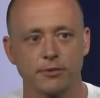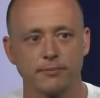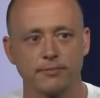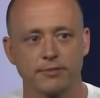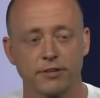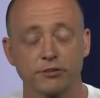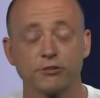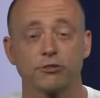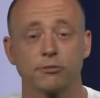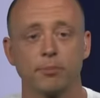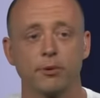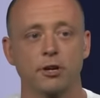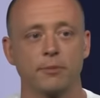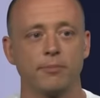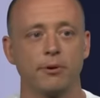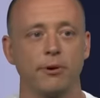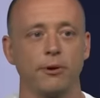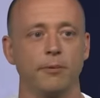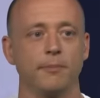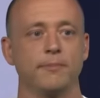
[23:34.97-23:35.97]
one? This one's pretty
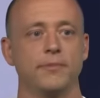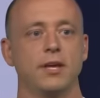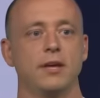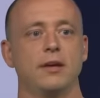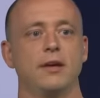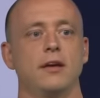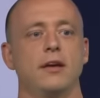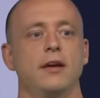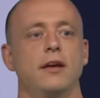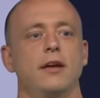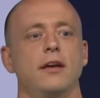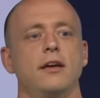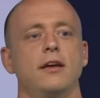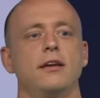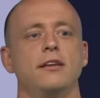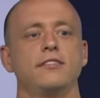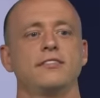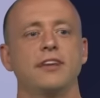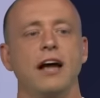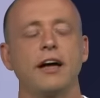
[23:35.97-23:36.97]
bold.
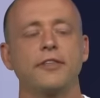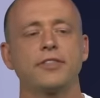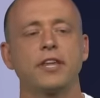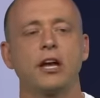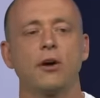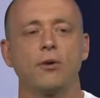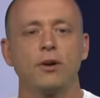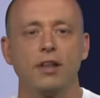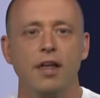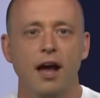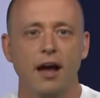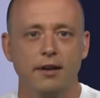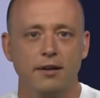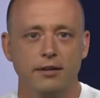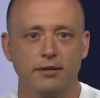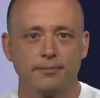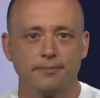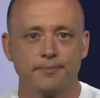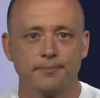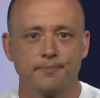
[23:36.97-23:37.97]
South
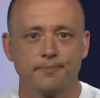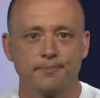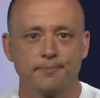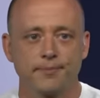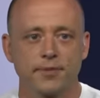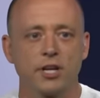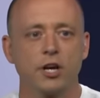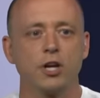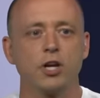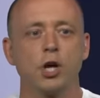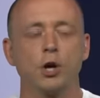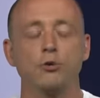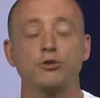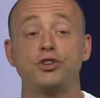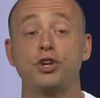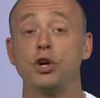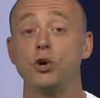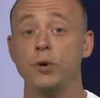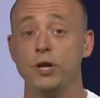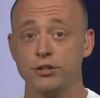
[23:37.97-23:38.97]
Carolina going to go
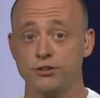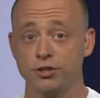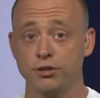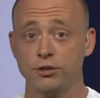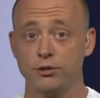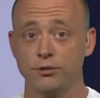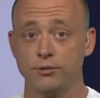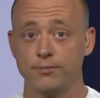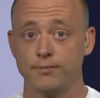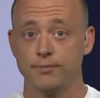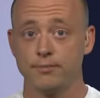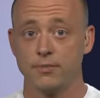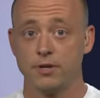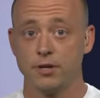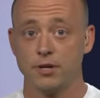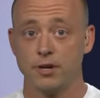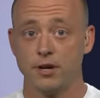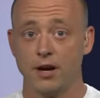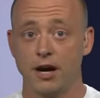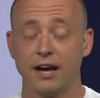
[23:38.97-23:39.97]
two and two
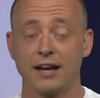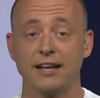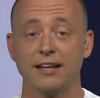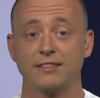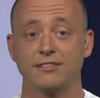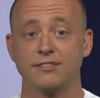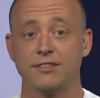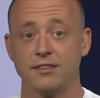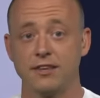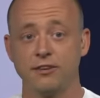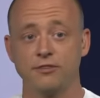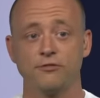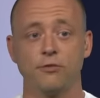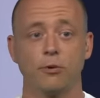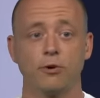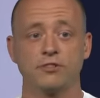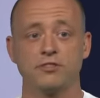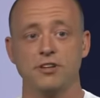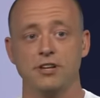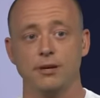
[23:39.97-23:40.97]
against these
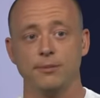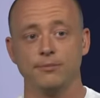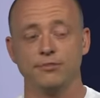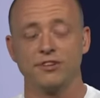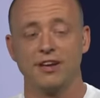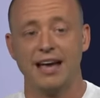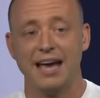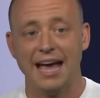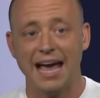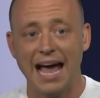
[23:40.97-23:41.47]
four teams.